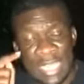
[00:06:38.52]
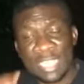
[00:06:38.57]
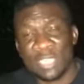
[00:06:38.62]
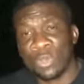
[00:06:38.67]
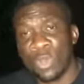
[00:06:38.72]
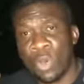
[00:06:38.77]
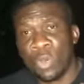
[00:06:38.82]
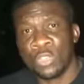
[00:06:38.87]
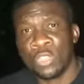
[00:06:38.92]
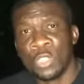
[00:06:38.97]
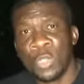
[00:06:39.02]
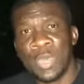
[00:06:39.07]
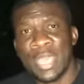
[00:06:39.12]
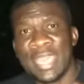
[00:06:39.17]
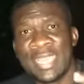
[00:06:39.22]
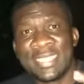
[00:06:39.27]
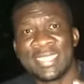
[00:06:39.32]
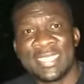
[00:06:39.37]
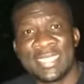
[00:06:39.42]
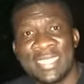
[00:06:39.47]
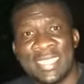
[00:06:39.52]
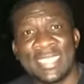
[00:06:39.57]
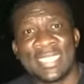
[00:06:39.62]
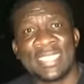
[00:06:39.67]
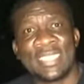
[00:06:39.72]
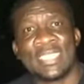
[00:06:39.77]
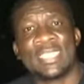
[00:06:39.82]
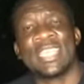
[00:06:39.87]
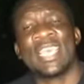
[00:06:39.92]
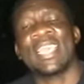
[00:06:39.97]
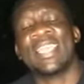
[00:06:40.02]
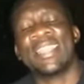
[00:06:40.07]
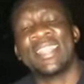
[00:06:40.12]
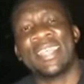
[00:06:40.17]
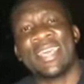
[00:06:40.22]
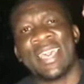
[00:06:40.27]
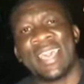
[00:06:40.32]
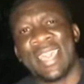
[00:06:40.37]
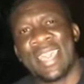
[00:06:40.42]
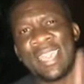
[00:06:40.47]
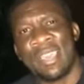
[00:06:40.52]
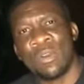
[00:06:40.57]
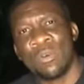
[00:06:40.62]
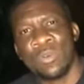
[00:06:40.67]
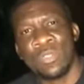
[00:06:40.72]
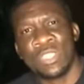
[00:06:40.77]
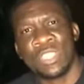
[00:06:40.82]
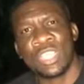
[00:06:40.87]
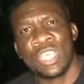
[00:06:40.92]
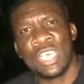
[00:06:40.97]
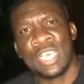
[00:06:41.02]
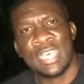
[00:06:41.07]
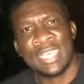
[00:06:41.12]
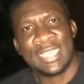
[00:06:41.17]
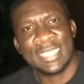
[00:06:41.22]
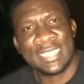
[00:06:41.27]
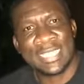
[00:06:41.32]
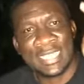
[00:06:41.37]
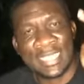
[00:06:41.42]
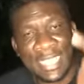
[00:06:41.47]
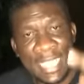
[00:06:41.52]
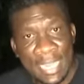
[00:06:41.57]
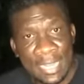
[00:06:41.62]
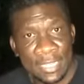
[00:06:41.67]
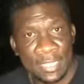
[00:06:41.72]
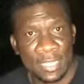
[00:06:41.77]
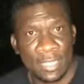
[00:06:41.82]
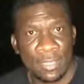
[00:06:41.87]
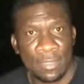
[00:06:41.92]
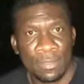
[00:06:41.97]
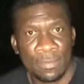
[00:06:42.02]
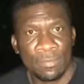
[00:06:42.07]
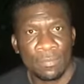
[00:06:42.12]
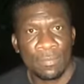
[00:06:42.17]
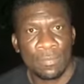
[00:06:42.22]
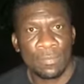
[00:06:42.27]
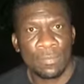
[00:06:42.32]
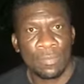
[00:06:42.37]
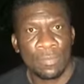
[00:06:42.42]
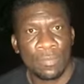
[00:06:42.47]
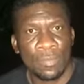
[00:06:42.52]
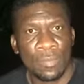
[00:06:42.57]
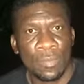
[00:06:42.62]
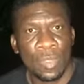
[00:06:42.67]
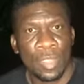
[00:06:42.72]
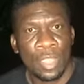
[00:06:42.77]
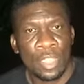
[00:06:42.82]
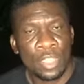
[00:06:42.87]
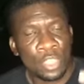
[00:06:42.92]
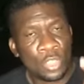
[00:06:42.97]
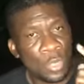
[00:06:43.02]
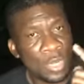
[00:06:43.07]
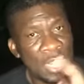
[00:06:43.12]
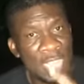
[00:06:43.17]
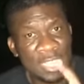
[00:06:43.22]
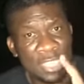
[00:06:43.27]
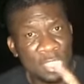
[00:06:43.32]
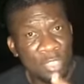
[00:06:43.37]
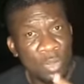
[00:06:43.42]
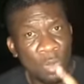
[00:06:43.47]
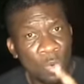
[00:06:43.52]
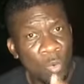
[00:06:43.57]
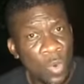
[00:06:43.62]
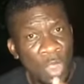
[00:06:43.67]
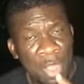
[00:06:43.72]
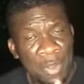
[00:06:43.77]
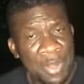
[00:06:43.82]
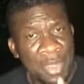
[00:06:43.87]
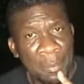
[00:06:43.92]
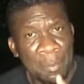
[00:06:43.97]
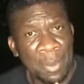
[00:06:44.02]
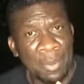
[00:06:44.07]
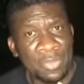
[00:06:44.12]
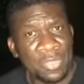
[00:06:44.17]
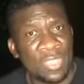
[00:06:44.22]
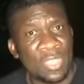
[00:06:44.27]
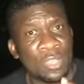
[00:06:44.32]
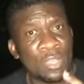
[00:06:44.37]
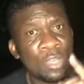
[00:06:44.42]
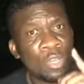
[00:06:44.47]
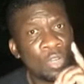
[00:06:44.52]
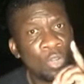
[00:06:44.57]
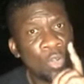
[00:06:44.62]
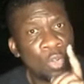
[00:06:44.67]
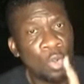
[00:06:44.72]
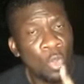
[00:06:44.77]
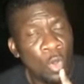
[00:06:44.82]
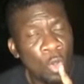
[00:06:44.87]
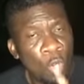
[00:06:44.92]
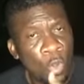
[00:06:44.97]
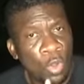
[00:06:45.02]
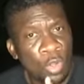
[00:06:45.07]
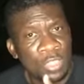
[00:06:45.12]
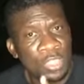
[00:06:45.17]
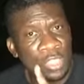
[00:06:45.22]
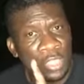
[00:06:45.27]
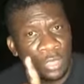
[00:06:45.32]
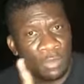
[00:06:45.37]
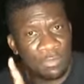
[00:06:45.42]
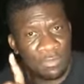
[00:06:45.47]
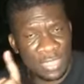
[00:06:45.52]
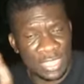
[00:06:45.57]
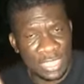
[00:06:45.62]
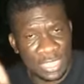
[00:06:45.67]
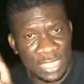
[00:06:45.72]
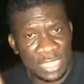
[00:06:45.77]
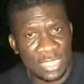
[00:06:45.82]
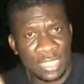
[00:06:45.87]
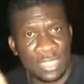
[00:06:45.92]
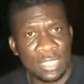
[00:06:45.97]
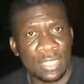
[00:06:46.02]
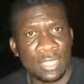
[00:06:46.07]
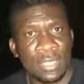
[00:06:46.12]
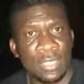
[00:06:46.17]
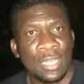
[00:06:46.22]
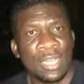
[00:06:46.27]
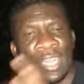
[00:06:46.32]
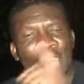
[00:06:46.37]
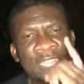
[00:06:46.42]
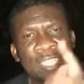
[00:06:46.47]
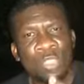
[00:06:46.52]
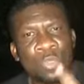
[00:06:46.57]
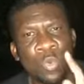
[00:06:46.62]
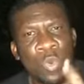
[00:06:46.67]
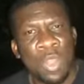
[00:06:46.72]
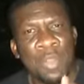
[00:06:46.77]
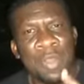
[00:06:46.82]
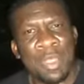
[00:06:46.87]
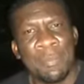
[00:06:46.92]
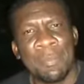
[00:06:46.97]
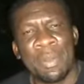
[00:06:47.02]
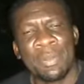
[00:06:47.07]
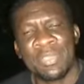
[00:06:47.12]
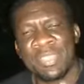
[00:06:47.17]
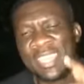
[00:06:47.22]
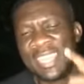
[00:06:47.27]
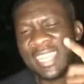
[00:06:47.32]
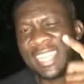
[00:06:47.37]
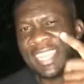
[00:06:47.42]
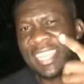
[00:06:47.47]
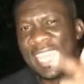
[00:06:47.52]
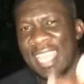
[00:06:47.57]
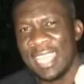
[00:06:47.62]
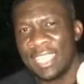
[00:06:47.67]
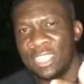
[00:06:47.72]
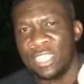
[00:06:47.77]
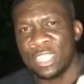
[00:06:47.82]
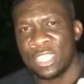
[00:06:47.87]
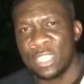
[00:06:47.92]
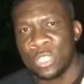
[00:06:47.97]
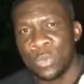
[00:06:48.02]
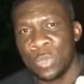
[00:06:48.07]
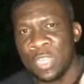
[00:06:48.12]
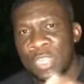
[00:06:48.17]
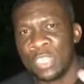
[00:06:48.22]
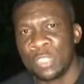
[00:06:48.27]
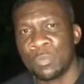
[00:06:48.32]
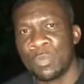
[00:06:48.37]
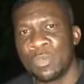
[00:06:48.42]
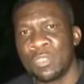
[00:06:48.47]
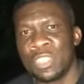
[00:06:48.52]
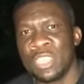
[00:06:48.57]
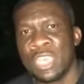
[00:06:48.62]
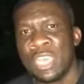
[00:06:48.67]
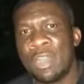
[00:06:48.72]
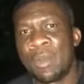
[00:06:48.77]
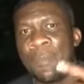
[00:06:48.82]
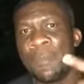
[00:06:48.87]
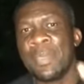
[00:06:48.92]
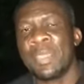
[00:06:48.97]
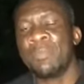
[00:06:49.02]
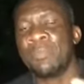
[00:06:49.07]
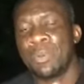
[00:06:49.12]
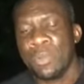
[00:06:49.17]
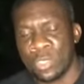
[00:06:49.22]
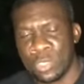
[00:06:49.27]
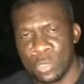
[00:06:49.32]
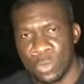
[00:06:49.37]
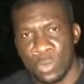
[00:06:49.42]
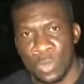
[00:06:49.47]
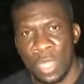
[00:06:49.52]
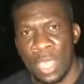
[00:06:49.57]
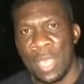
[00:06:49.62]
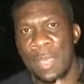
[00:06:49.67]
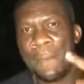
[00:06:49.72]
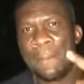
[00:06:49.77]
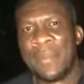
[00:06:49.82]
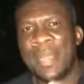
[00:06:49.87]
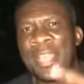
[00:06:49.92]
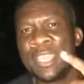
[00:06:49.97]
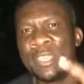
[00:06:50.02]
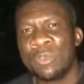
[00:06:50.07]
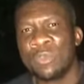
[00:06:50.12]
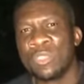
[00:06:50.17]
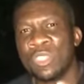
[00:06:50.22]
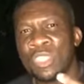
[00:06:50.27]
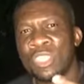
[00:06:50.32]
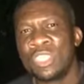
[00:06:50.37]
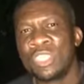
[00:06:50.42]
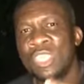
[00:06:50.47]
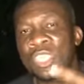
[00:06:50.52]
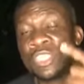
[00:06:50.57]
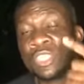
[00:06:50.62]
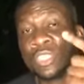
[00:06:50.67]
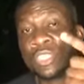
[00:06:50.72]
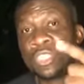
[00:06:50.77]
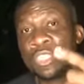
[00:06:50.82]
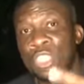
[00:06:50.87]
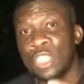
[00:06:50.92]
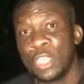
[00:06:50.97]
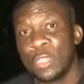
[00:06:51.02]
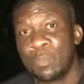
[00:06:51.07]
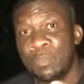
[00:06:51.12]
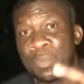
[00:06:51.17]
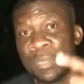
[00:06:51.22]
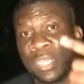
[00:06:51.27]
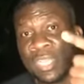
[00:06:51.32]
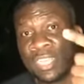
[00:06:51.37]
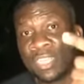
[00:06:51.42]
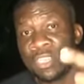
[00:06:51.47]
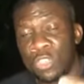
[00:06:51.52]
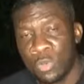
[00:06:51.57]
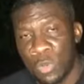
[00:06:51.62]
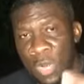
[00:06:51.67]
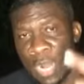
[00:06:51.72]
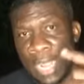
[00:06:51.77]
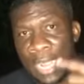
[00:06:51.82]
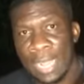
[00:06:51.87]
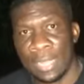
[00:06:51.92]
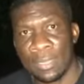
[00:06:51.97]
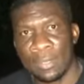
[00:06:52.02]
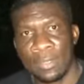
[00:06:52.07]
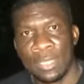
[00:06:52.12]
It also exists in the health sector. So let's not worry about the low costs of DDT. Let's worry about the dangers we're exposing our people to by using such a cheap drug.